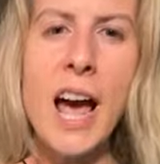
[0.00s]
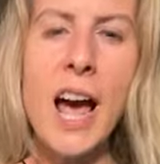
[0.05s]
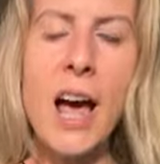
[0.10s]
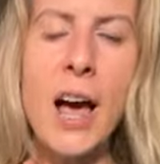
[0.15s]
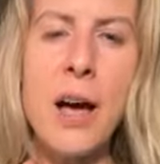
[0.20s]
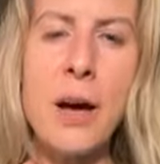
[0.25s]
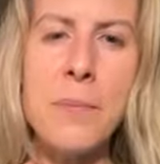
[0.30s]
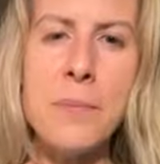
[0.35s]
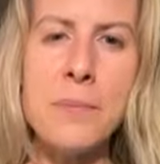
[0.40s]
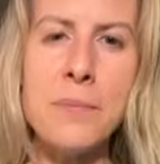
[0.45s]

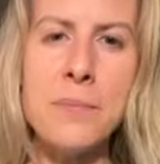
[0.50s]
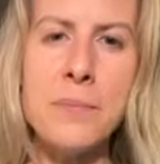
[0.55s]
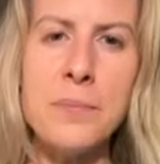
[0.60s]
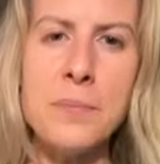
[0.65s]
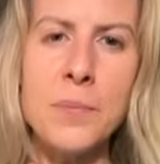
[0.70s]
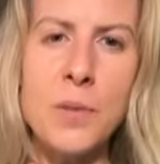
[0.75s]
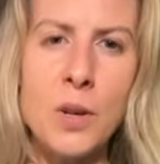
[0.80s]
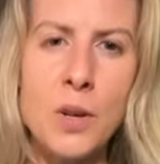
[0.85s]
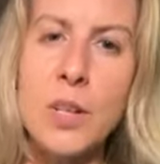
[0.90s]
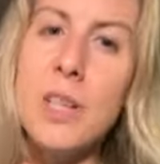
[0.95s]
um,
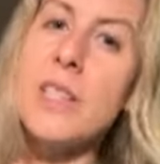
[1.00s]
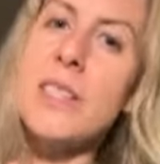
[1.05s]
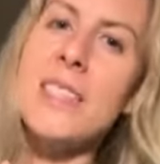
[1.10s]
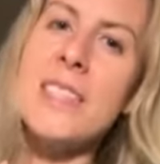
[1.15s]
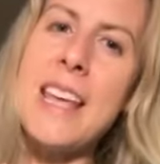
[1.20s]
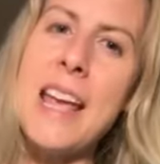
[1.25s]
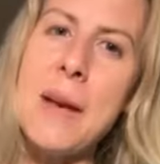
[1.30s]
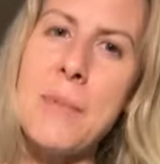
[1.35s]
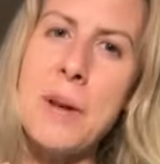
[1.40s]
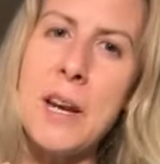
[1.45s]
or it's
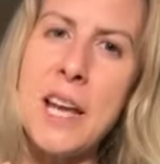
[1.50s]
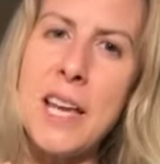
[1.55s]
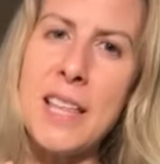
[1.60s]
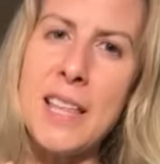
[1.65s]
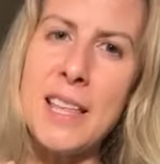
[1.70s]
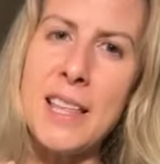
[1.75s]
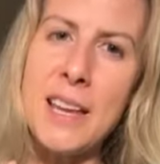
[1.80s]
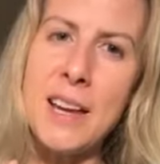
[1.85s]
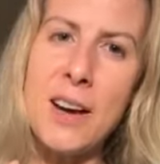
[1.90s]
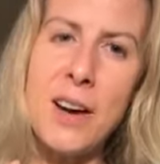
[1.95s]
salmon, I
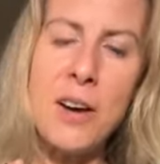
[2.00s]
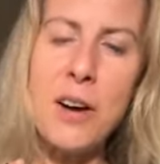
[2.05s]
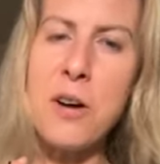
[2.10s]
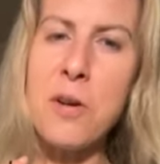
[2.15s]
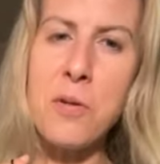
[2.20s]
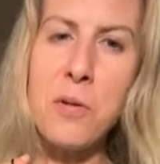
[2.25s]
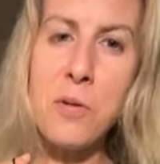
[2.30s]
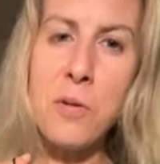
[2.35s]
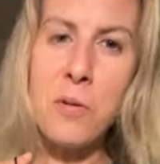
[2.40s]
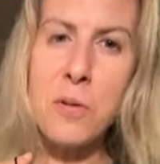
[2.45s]
think they call
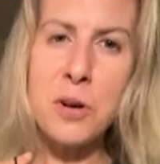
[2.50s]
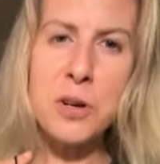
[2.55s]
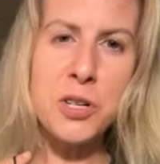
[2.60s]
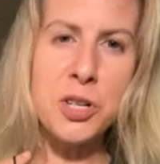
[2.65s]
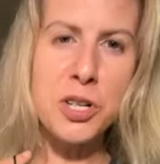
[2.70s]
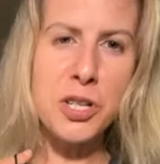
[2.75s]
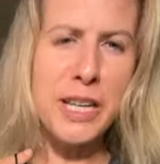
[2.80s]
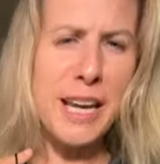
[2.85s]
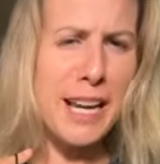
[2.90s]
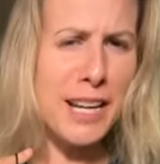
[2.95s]
it, or
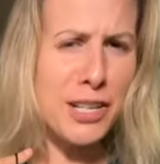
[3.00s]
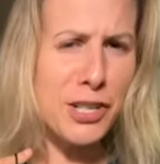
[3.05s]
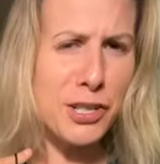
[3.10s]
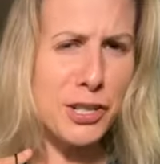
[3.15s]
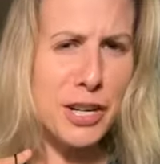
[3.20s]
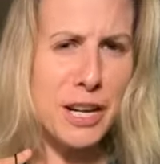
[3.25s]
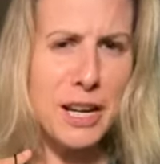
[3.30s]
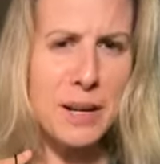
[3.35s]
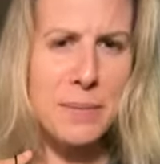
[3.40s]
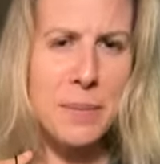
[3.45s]
orange or
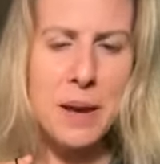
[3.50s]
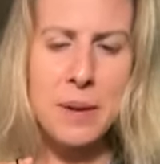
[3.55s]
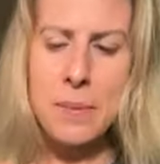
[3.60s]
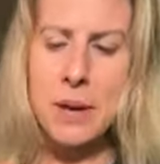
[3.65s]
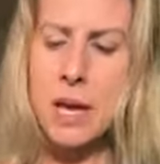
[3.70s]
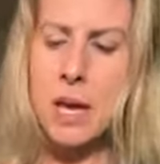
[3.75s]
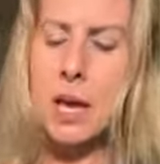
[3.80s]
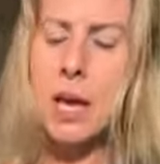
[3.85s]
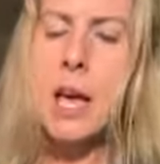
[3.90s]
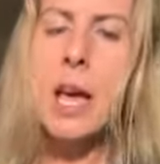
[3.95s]
tangerine
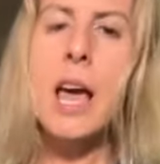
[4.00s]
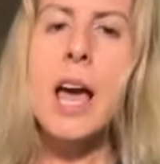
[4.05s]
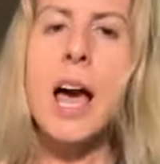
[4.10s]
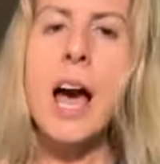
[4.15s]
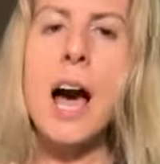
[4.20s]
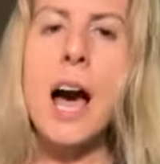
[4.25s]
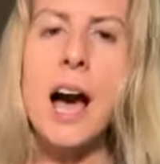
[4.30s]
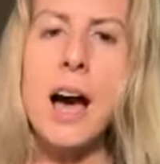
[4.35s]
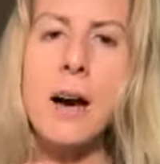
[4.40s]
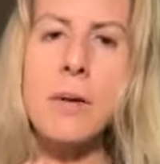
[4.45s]
maybe
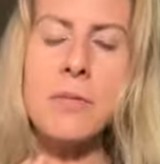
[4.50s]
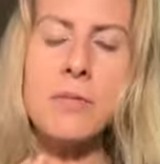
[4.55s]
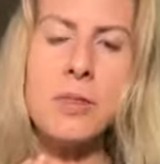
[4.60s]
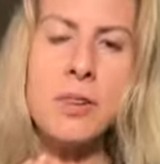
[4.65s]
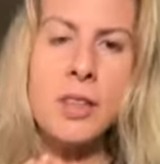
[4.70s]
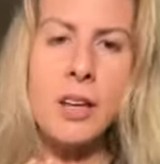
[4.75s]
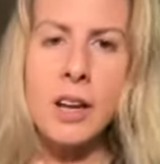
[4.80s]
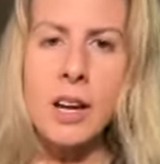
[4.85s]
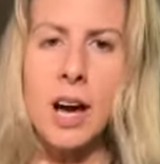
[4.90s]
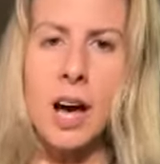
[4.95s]
um,
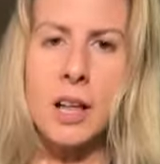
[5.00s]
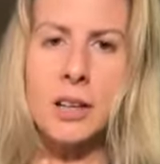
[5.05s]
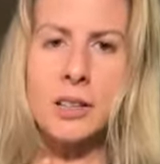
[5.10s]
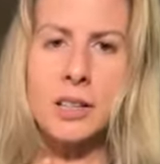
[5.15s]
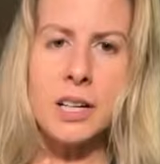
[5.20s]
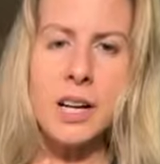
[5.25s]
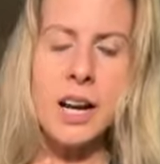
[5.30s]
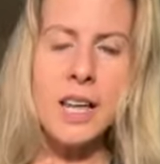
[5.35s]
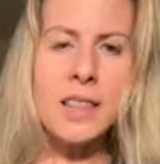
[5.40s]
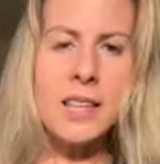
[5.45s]
for the
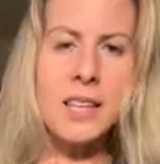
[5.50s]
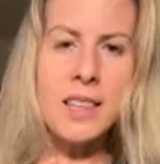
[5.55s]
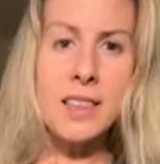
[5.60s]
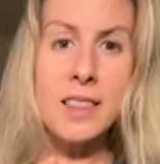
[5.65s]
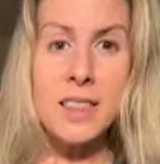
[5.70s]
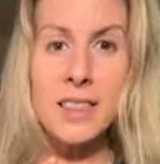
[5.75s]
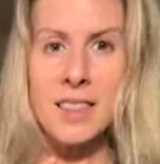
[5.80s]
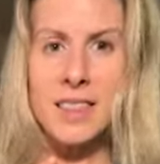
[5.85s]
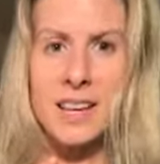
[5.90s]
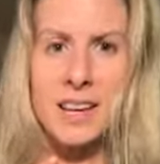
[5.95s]
color. And
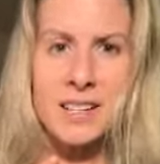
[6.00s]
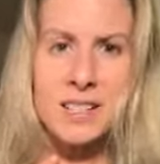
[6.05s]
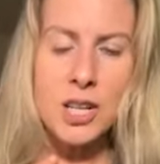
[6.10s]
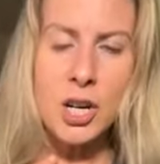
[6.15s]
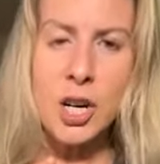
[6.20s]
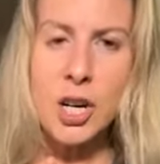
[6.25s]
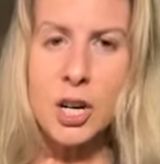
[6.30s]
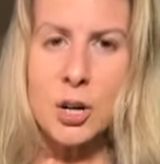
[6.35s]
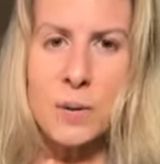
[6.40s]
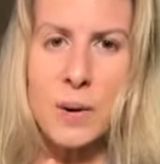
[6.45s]
then the
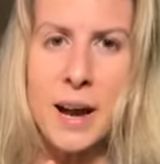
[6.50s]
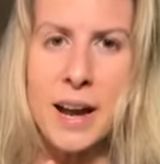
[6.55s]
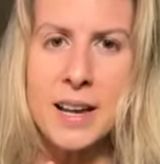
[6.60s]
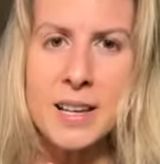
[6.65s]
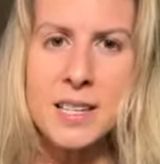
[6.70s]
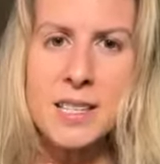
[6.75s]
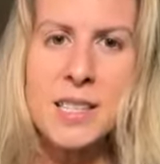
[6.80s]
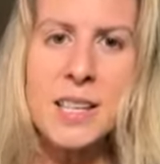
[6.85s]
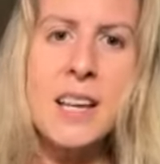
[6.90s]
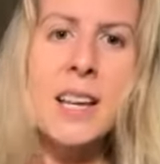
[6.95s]

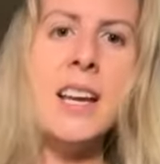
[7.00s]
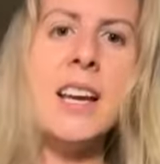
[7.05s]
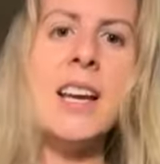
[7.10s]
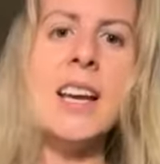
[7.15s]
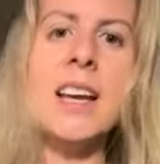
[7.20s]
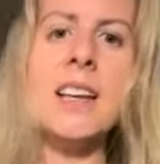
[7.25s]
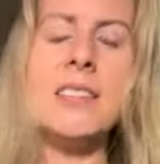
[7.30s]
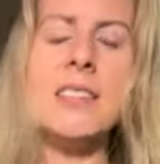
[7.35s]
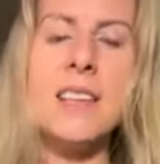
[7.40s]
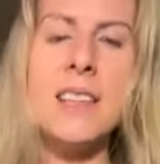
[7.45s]
turquoise
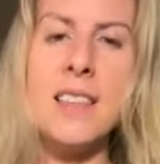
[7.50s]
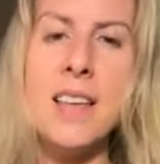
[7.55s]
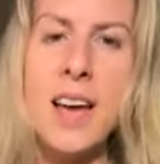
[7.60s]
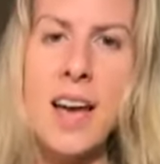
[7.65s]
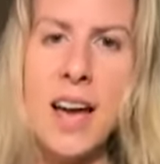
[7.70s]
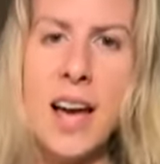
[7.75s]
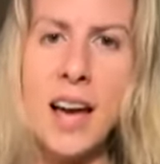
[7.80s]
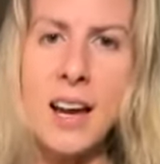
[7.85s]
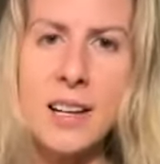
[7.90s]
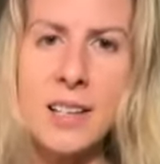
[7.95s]
is in
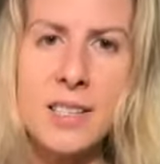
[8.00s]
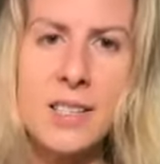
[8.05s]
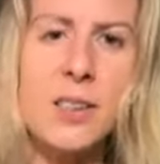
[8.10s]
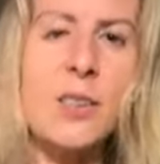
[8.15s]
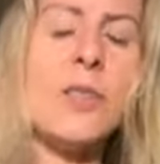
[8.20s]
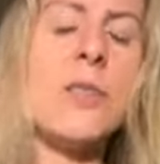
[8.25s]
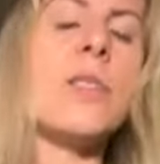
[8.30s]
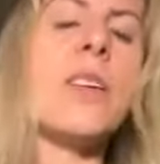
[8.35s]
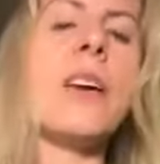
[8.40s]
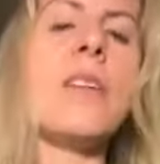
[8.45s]
the X.
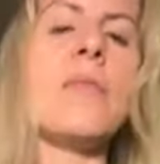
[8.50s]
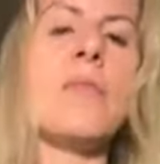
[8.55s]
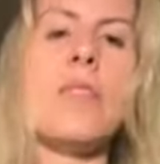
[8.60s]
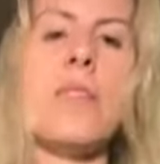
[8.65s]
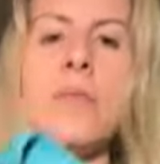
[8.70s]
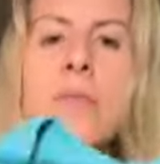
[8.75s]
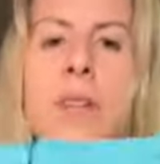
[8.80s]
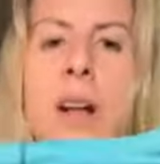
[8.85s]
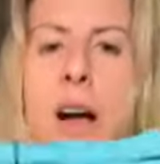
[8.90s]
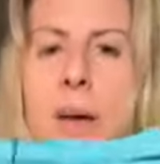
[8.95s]
So they
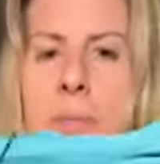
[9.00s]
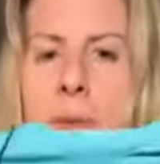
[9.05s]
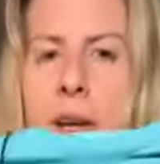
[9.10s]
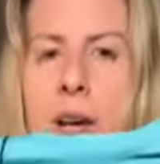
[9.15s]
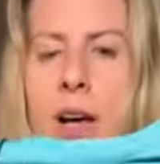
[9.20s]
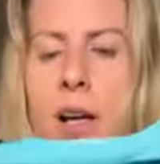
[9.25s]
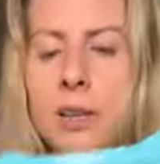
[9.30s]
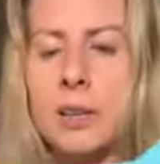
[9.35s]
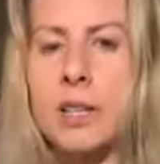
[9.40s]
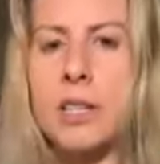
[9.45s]
flip flop the
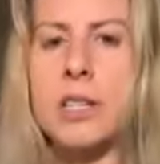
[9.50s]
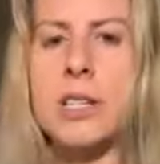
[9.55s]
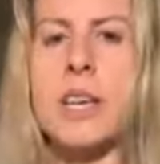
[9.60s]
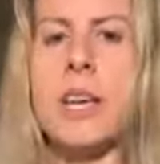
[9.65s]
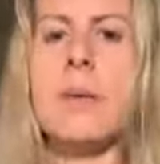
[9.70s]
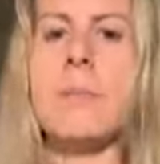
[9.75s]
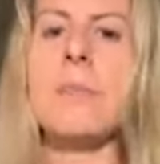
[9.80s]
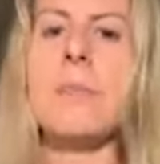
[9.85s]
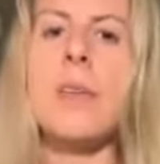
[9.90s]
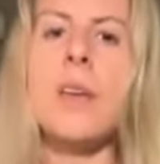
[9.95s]
color
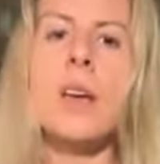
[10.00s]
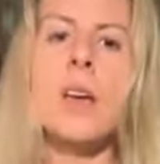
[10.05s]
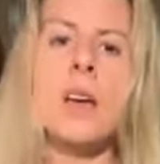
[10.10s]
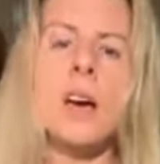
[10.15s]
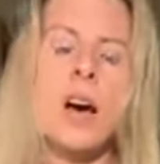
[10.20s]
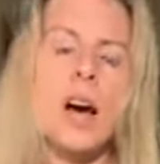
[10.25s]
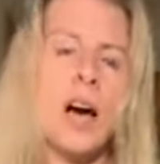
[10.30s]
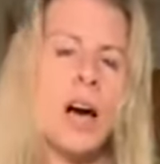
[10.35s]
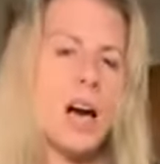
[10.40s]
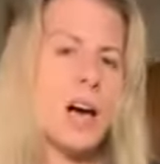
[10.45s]
scheme.
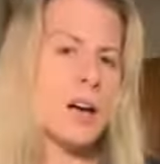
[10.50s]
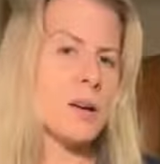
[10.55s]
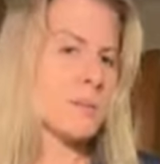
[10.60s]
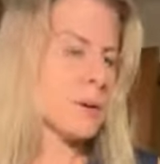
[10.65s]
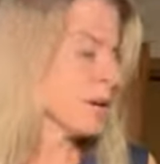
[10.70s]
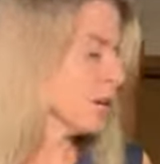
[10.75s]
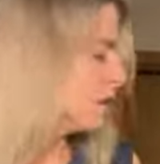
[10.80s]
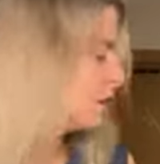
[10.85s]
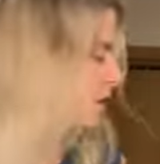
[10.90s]
Um,